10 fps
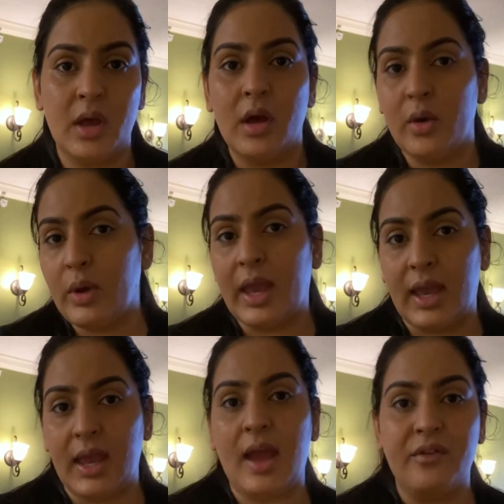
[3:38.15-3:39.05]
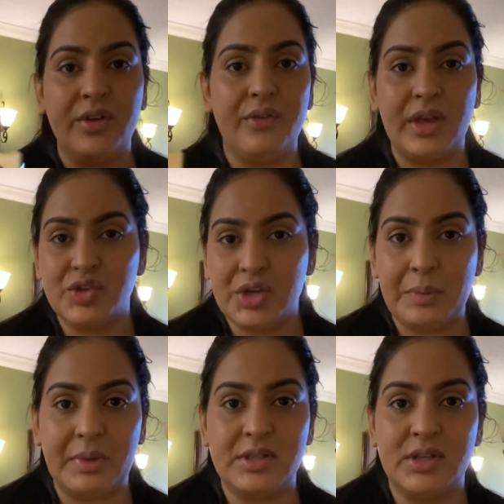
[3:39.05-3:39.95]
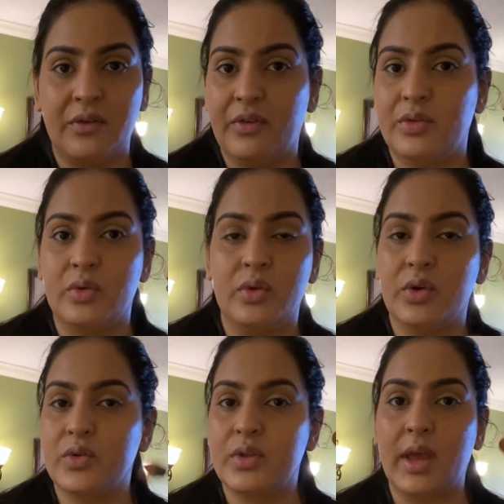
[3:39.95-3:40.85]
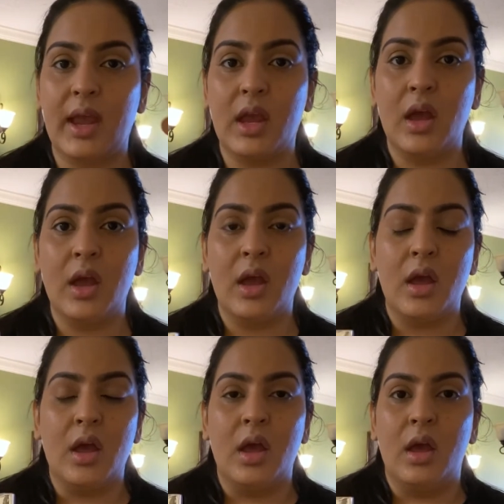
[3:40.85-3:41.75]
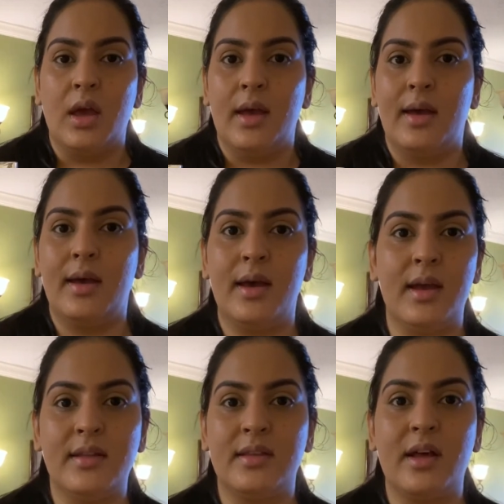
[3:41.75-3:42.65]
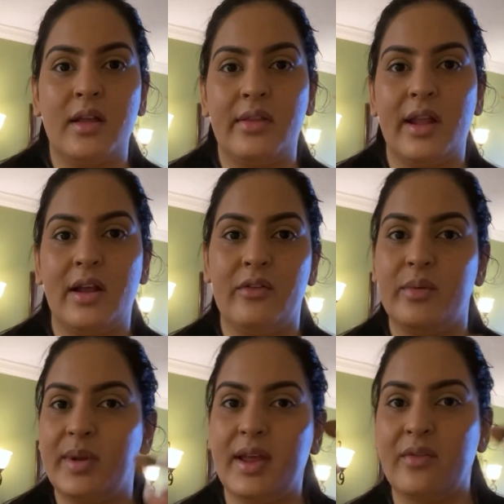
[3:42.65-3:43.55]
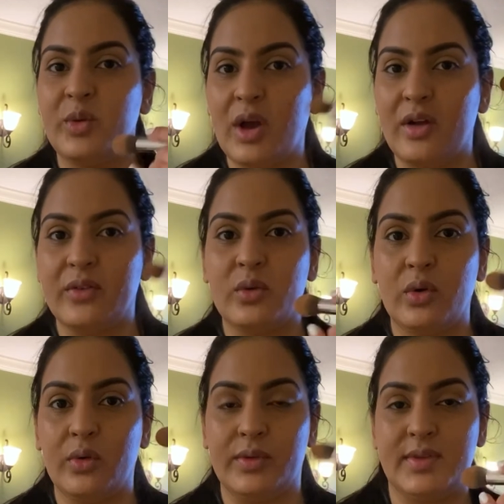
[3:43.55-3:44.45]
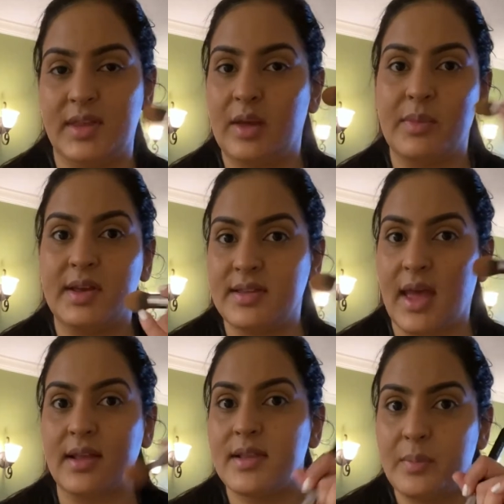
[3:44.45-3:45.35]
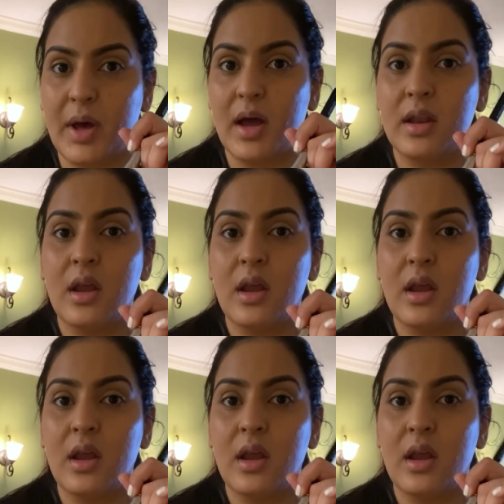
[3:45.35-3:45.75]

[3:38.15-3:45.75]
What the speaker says: Okay, every face shape is different, so there's like, it's not that everybody have to contour on the same exact spot,